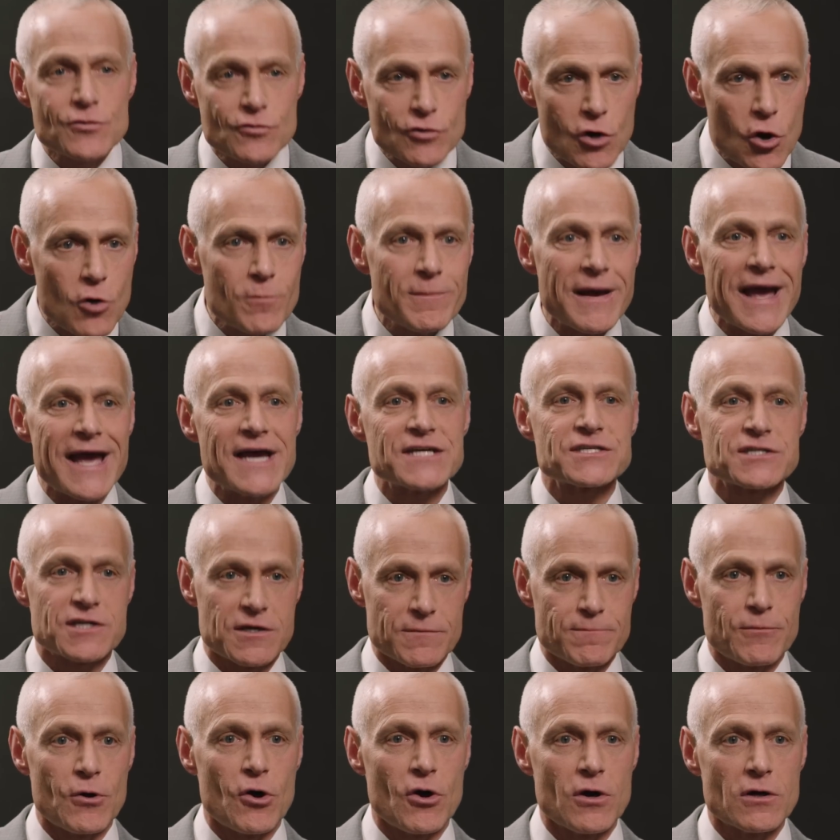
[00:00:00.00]
grow
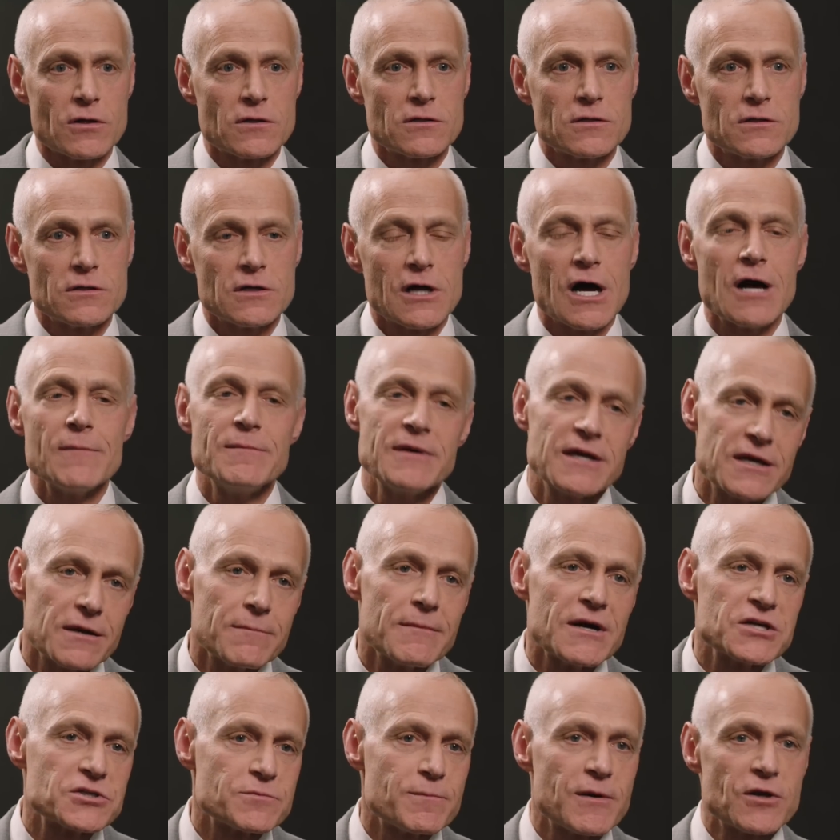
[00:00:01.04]
basketball, I'll be in a
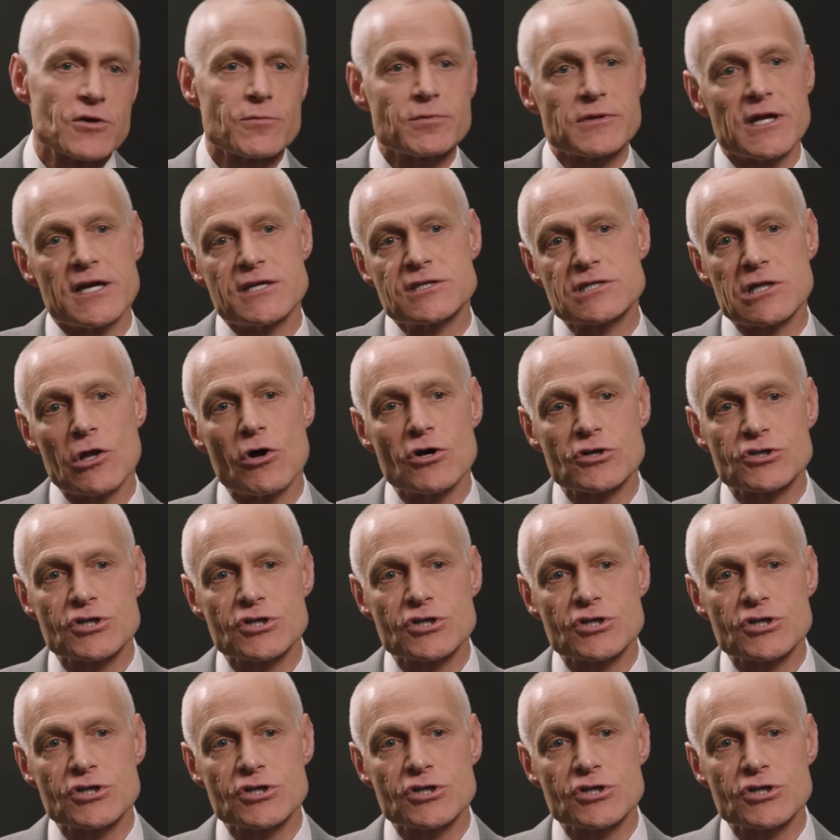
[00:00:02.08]
much better place long